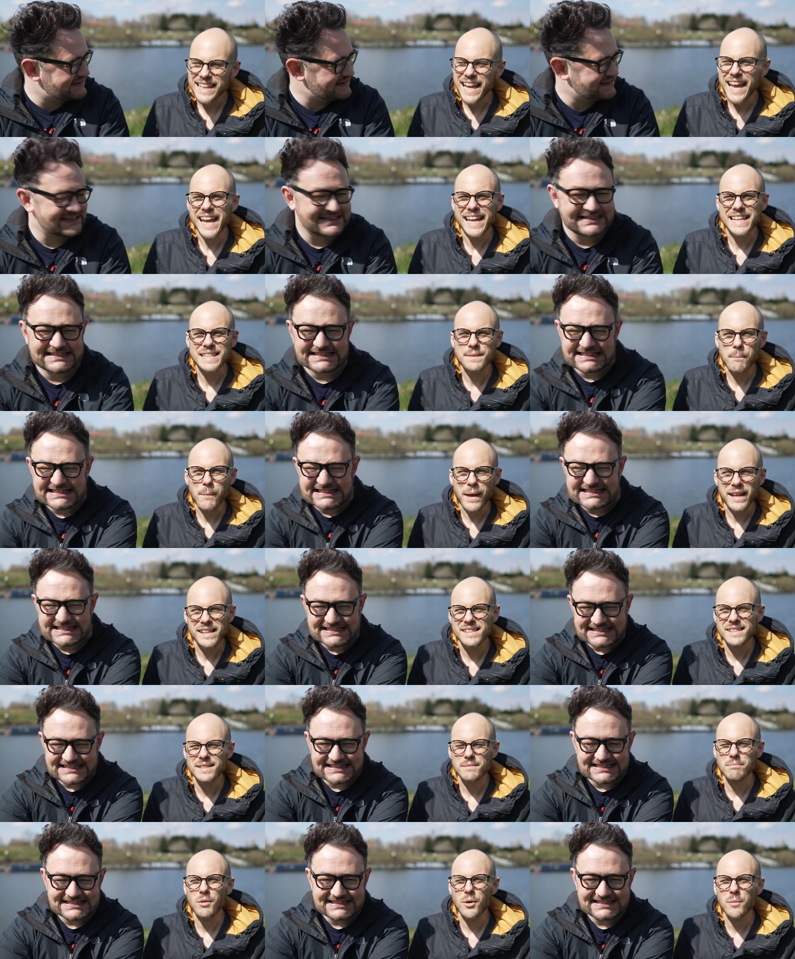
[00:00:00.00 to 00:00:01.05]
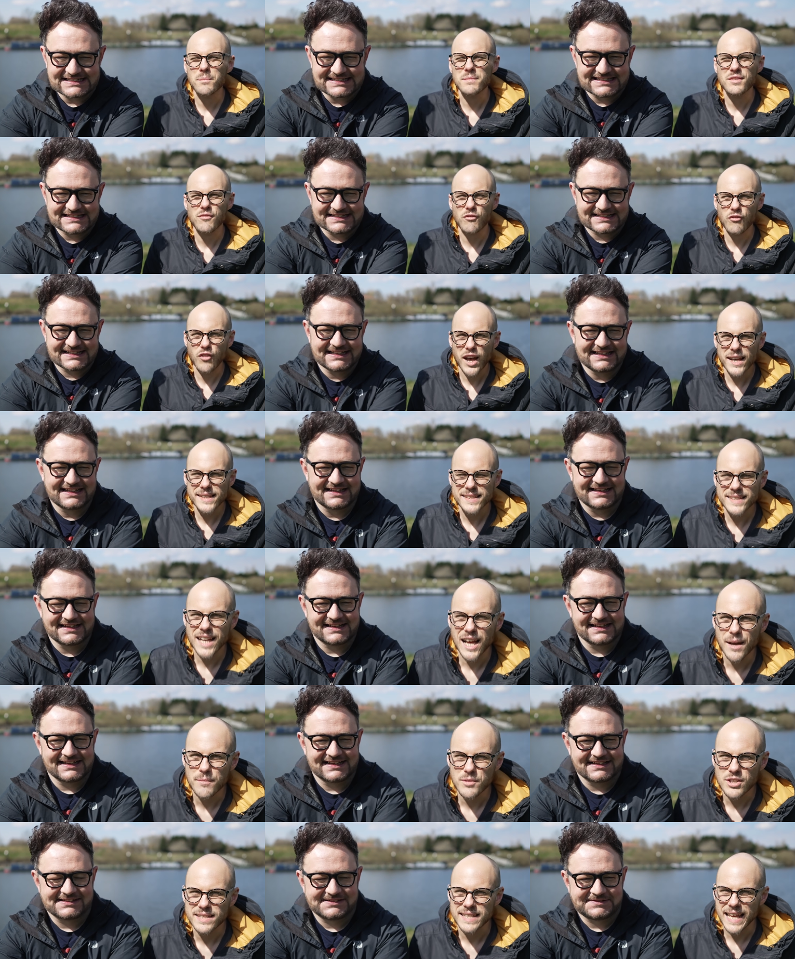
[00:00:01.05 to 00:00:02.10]
Speaker 1: Yeah, it's Ben's mum's first
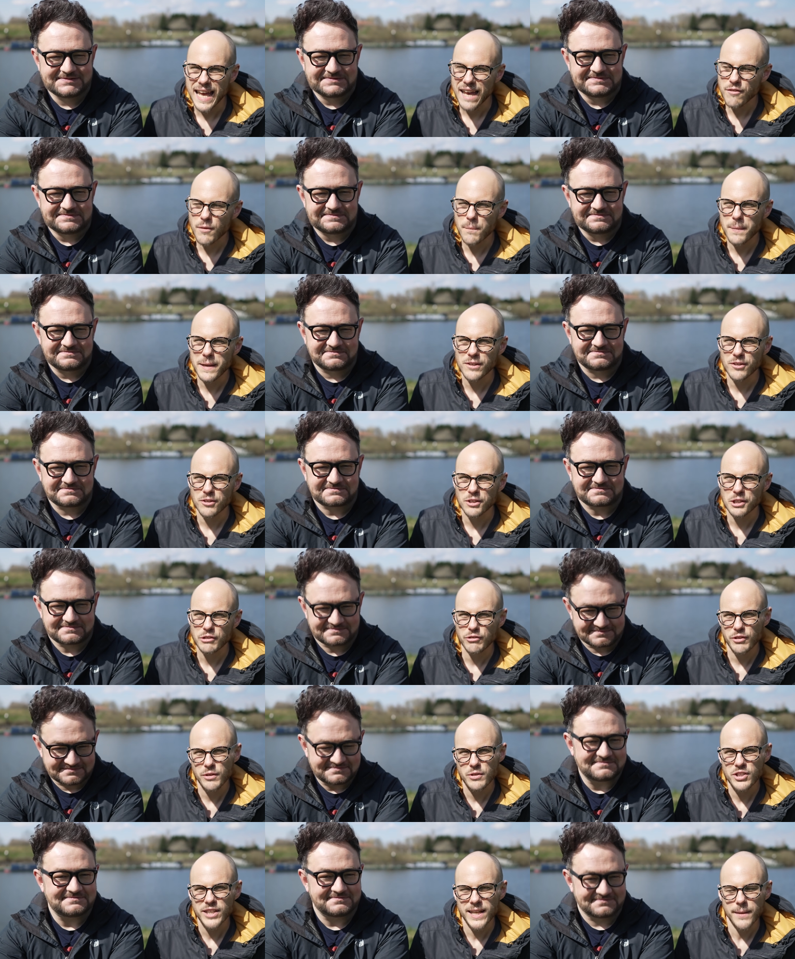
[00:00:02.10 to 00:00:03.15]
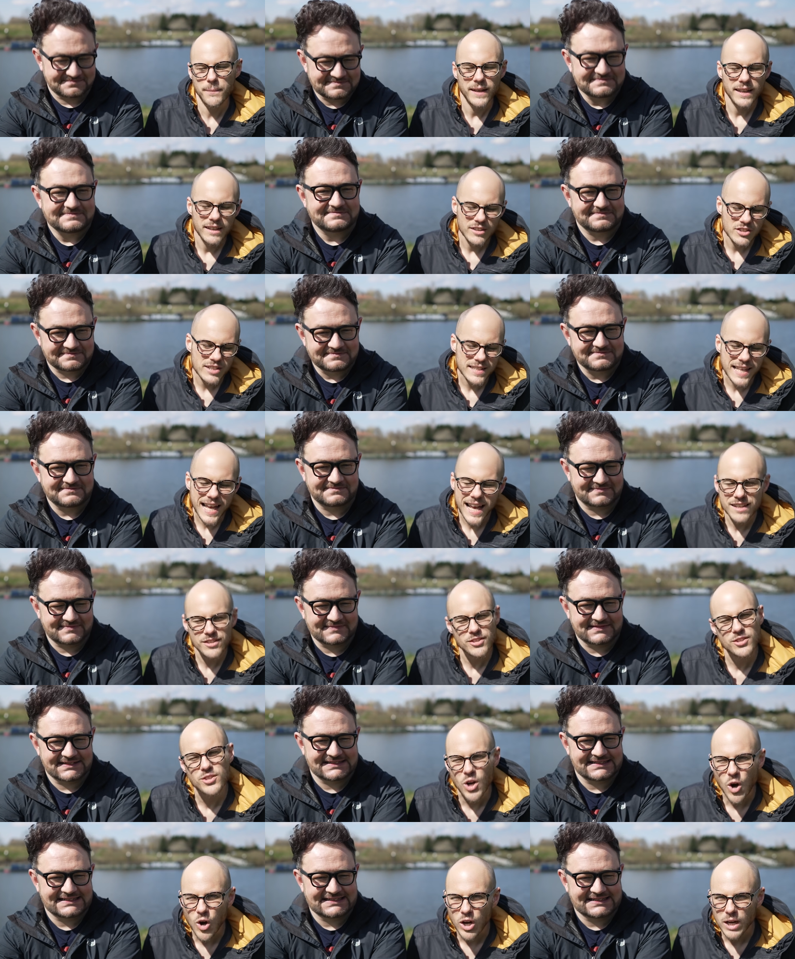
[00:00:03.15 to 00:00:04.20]
time she's ever been on a cruise ship. She's heard
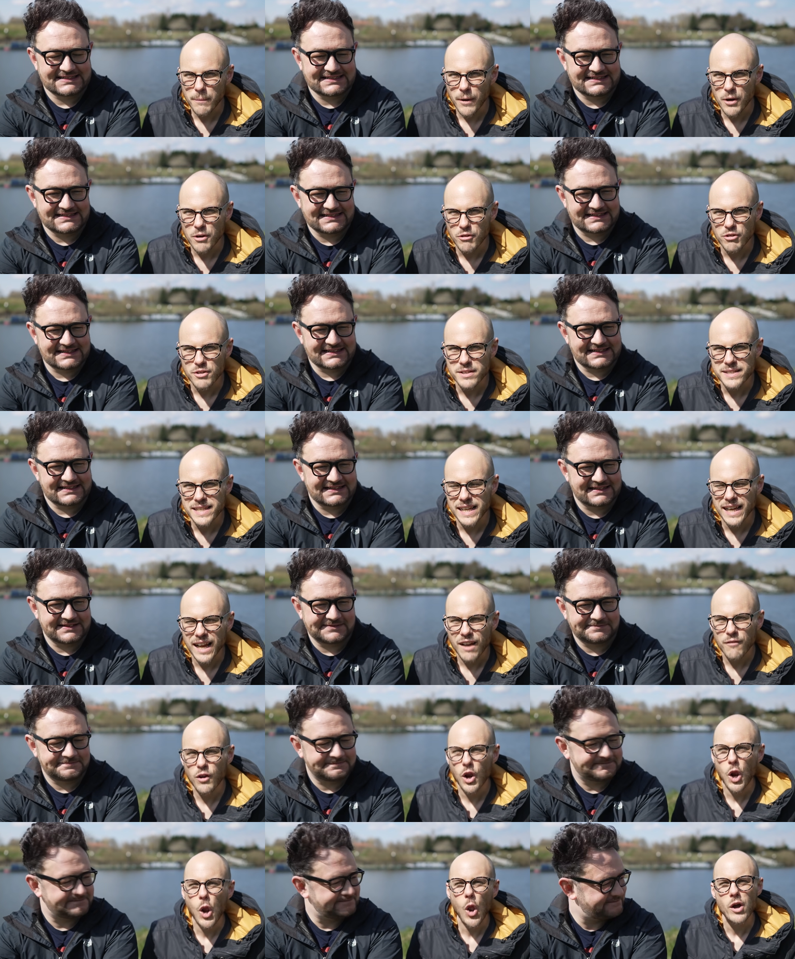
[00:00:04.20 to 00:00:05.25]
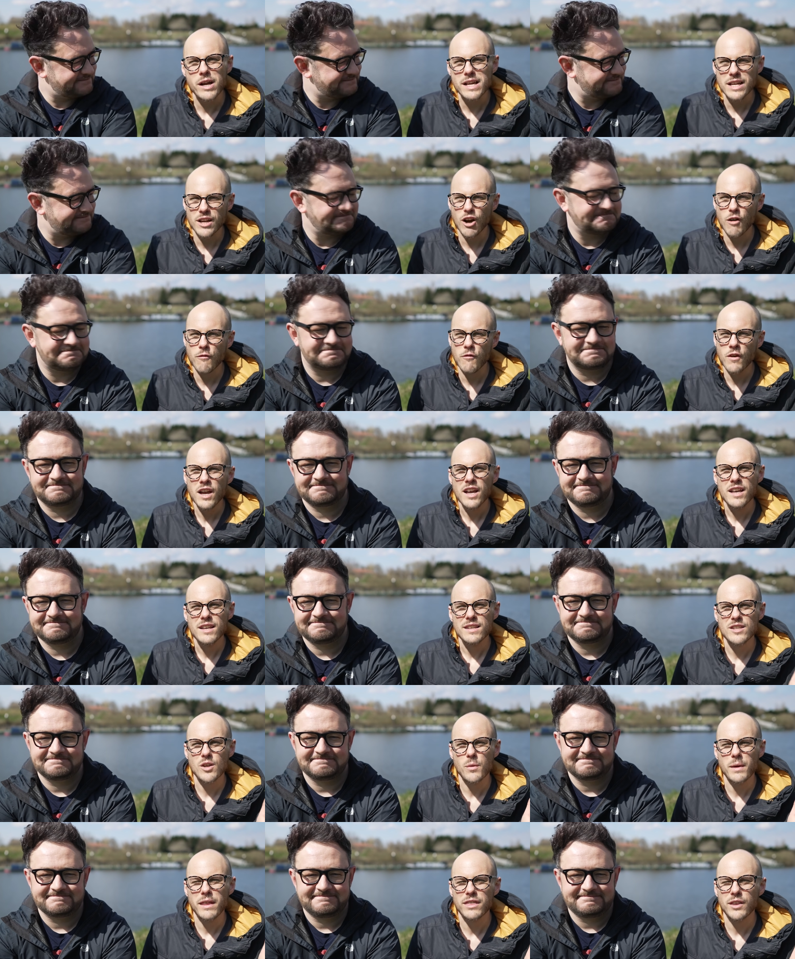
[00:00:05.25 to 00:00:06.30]
us talk about cruising for long enough.
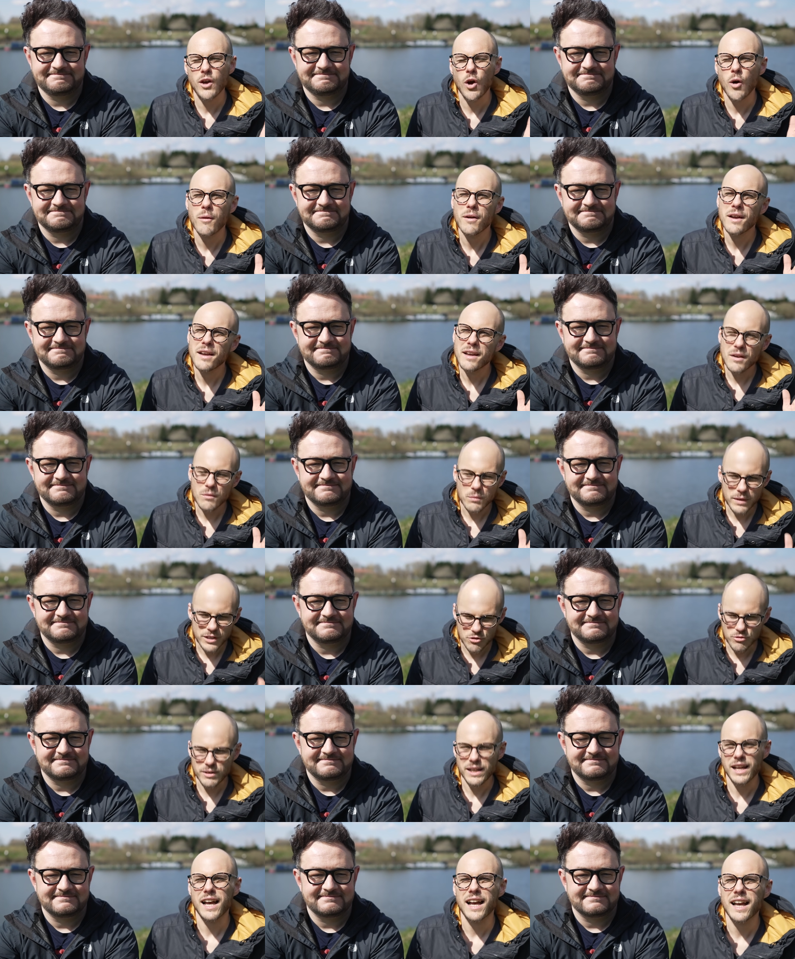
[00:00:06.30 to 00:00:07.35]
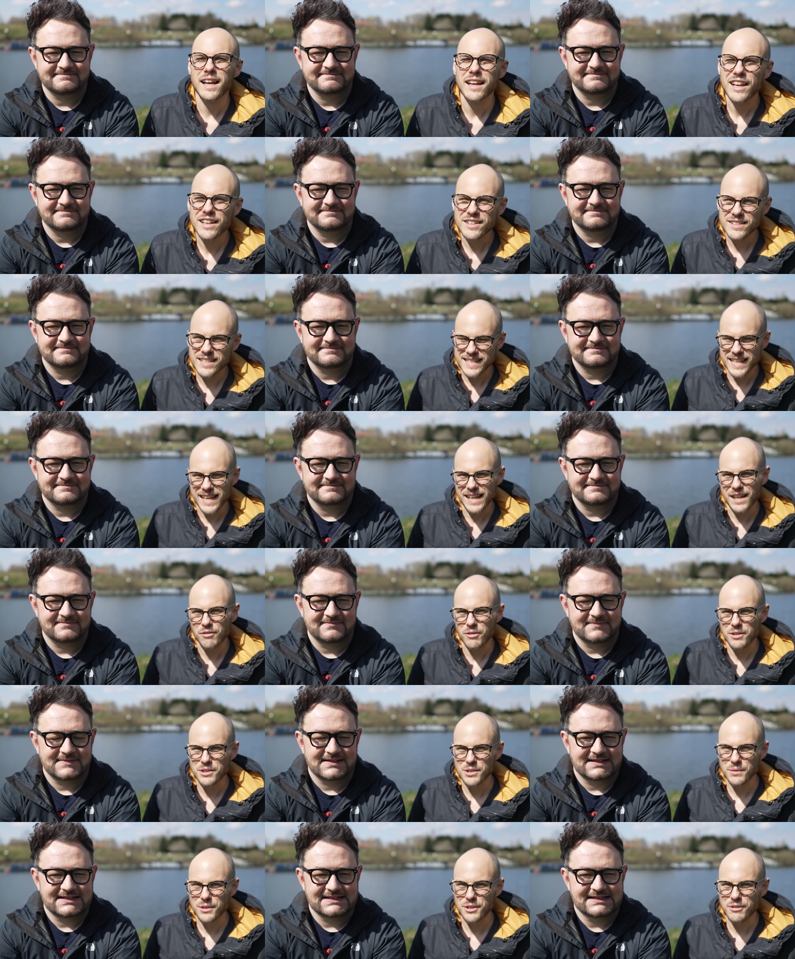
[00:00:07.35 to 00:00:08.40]
So we thought, we treat her to take her
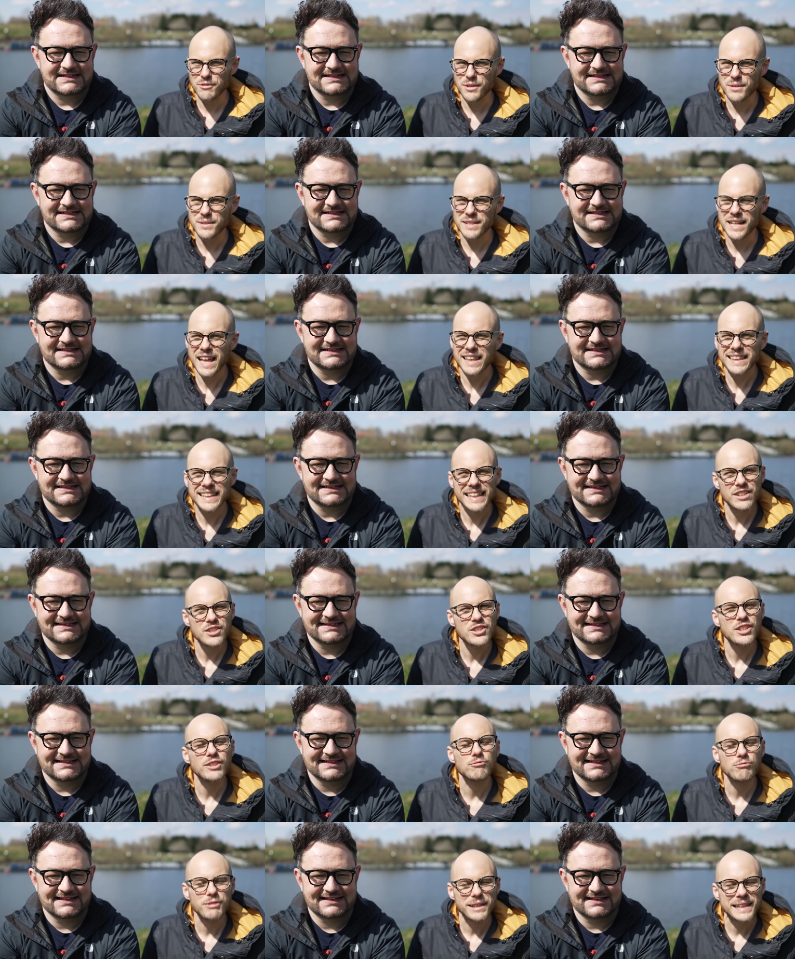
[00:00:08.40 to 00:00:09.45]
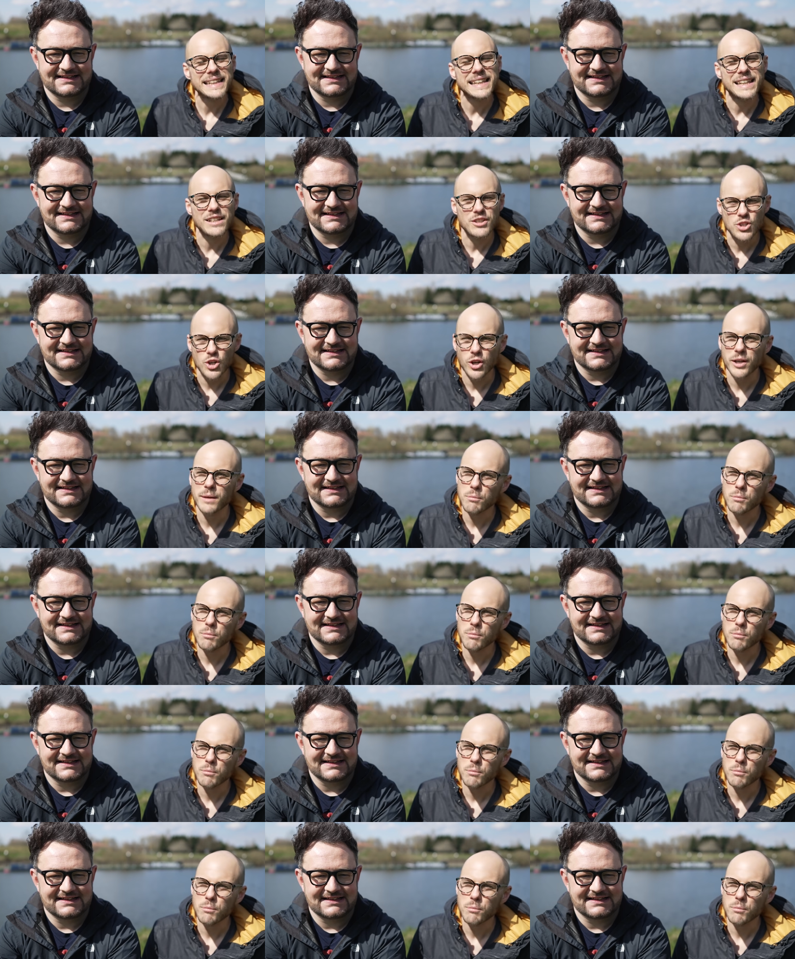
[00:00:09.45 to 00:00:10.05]
onto a cruise. And I think she'll really enjoy